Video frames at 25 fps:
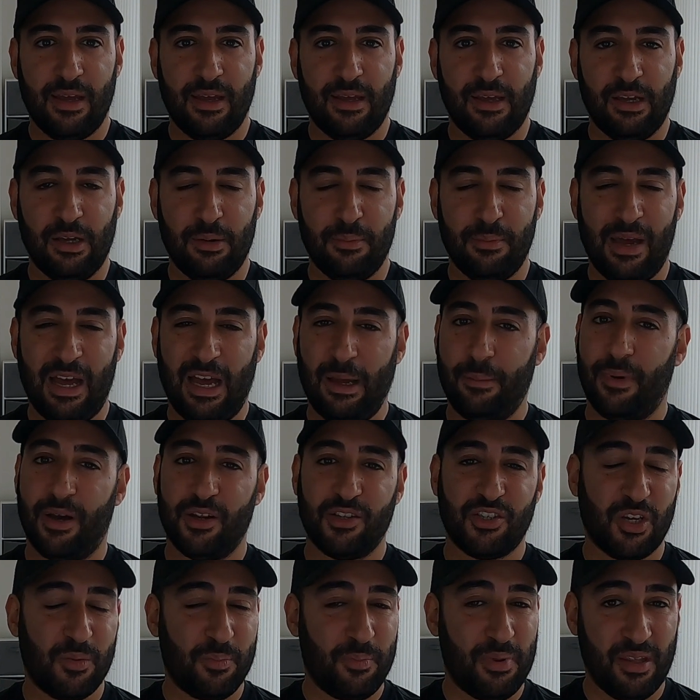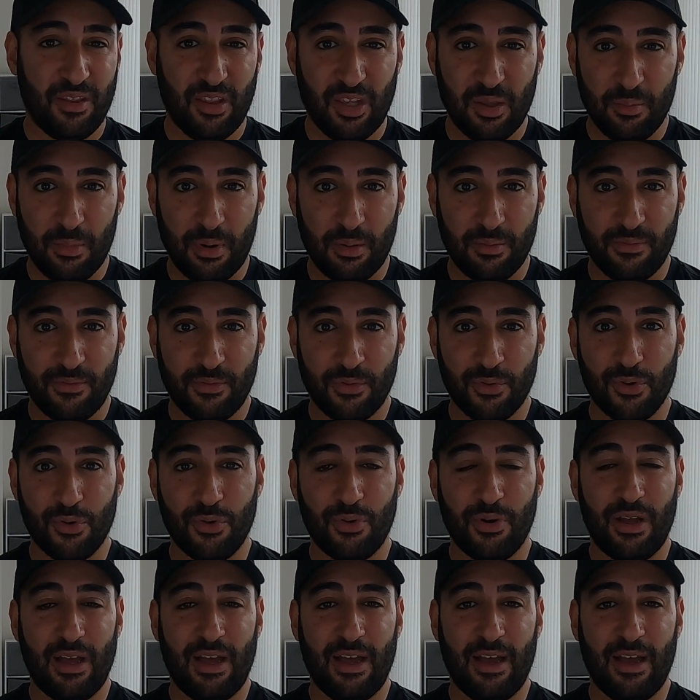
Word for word: um, how much I pick them up for